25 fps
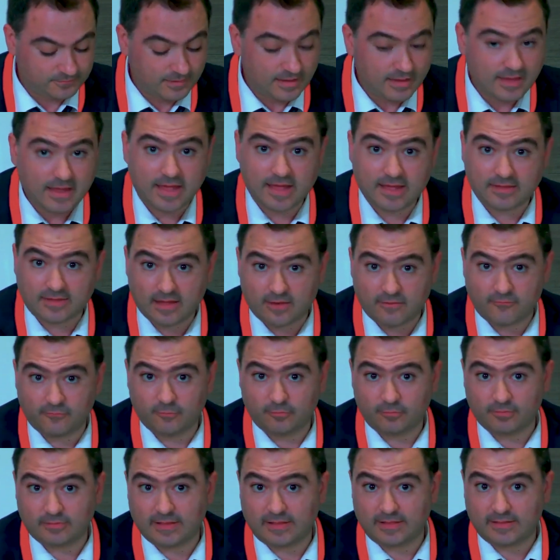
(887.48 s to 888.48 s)
A careful
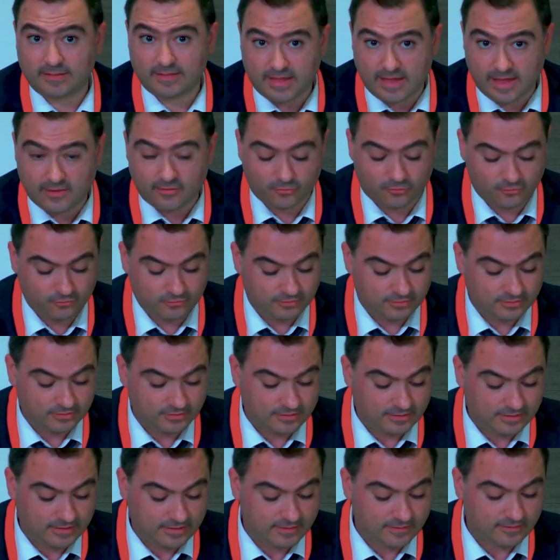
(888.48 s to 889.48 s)
delineation
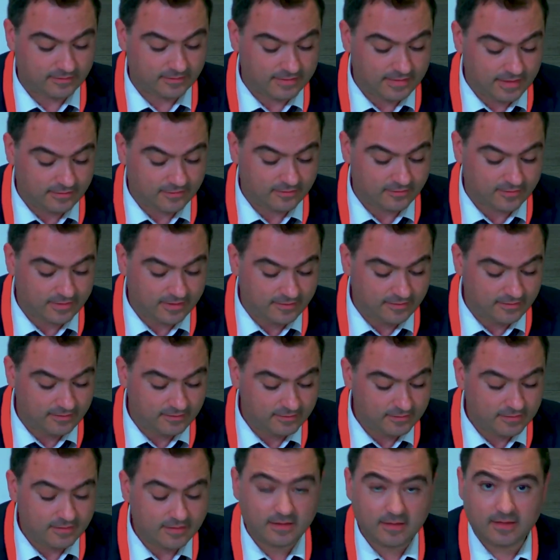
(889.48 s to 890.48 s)
is necessary
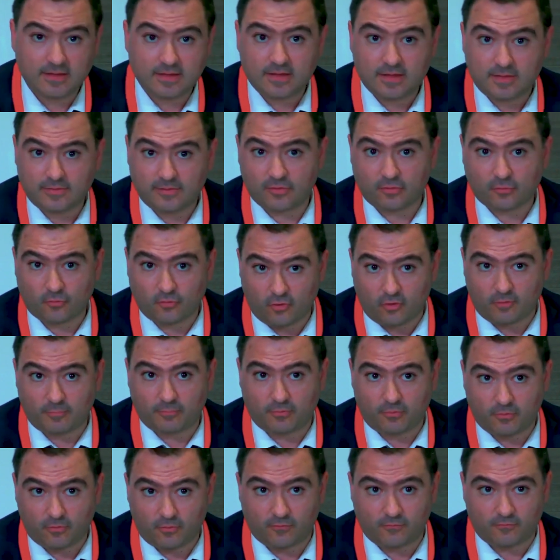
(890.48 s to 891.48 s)
The scope
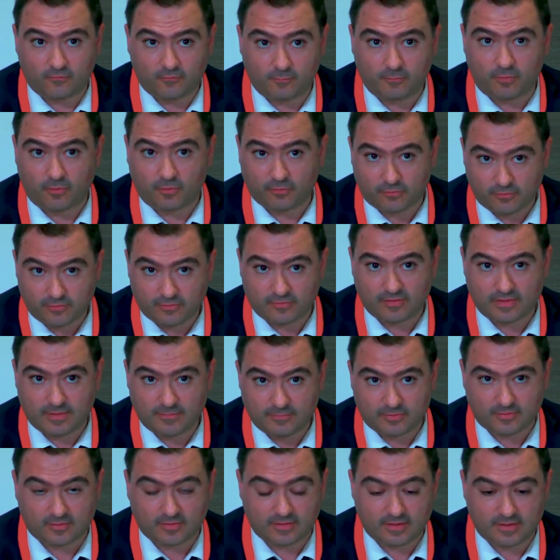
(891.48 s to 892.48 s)
of both
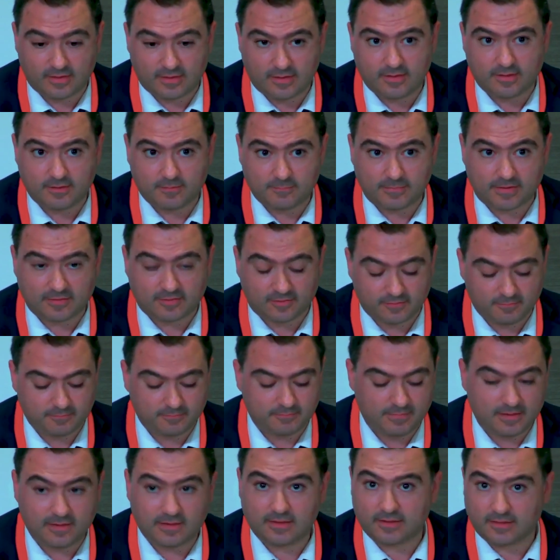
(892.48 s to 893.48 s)
regimes must
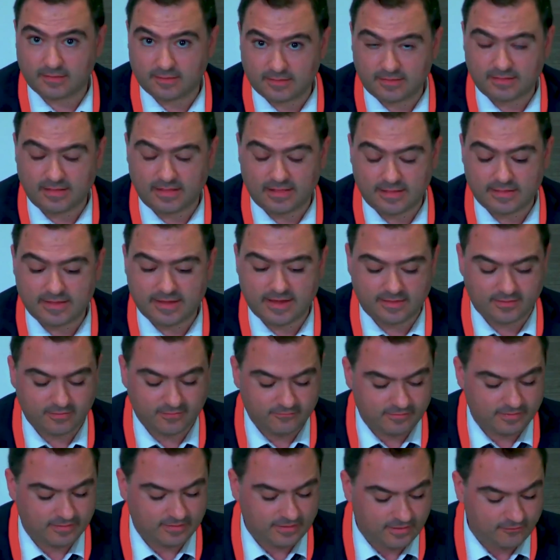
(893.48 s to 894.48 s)
be delineated
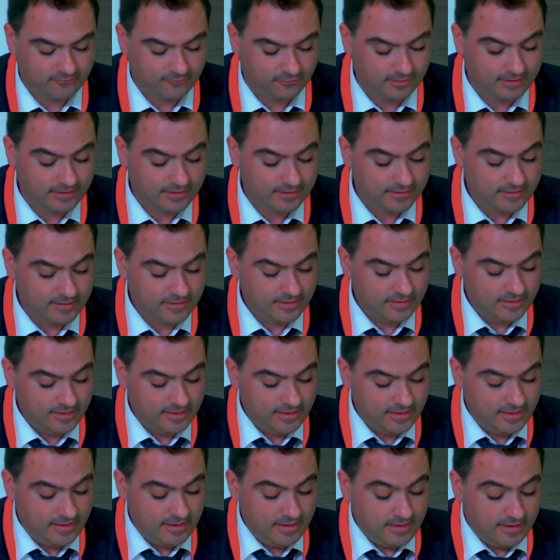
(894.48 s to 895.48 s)
very carefully.
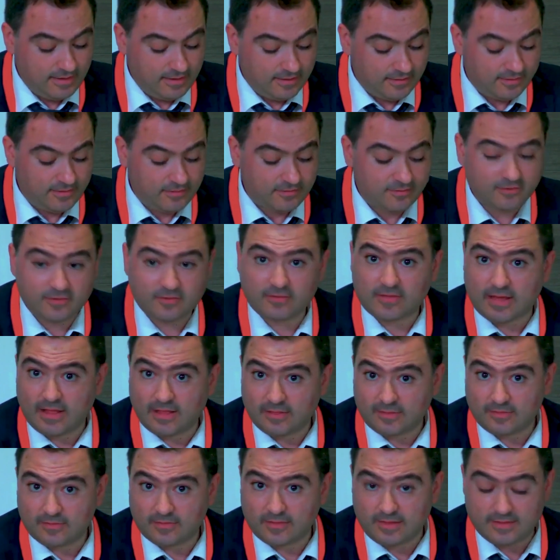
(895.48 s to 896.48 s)
This
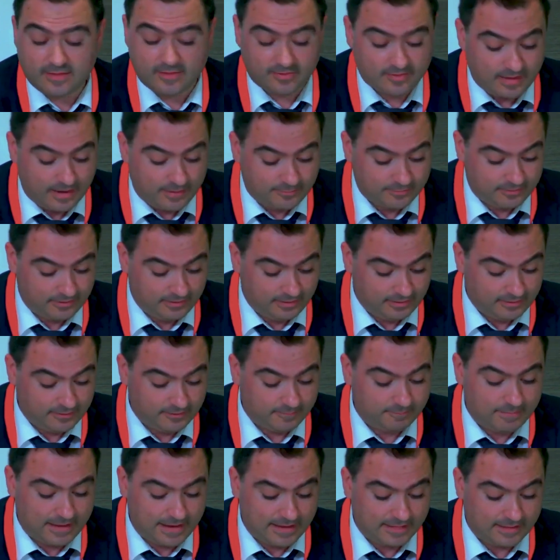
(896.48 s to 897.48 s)
results in a subtle
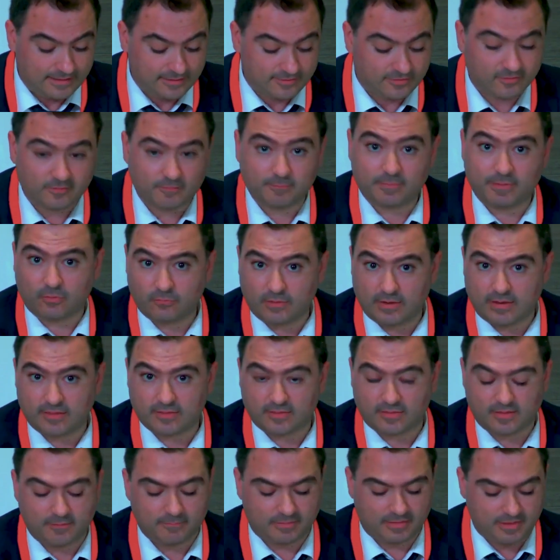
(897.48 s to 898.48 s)
balance between
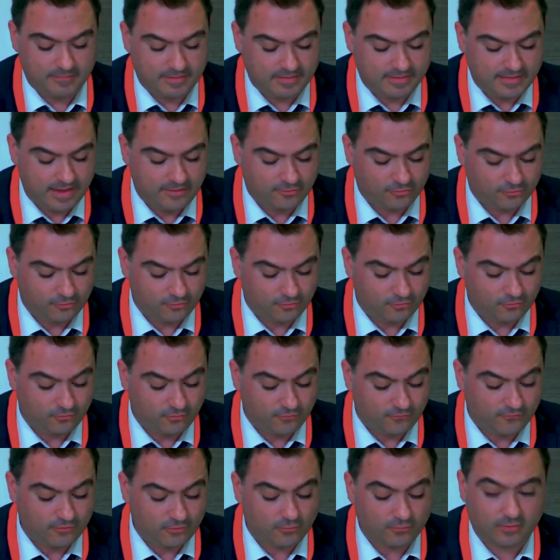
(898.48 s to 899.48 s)
the implementation
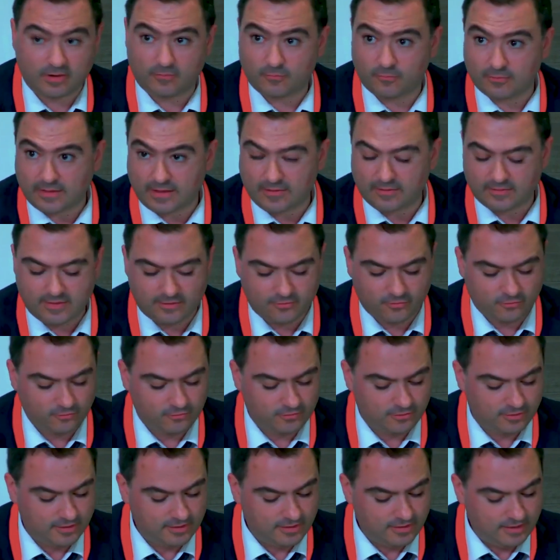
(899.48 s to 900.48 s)
of EU harmonization
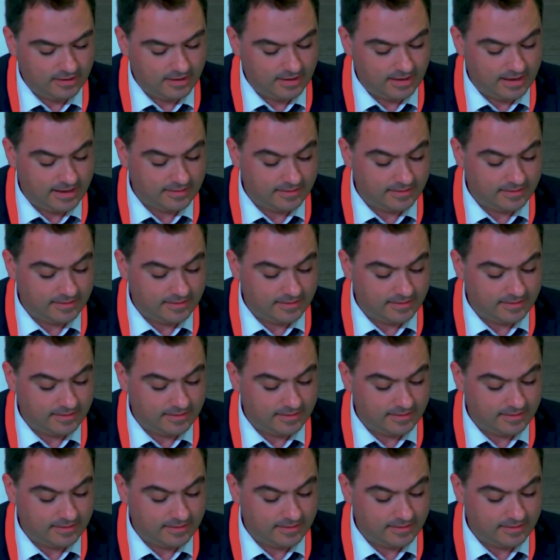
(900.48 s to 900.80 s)
and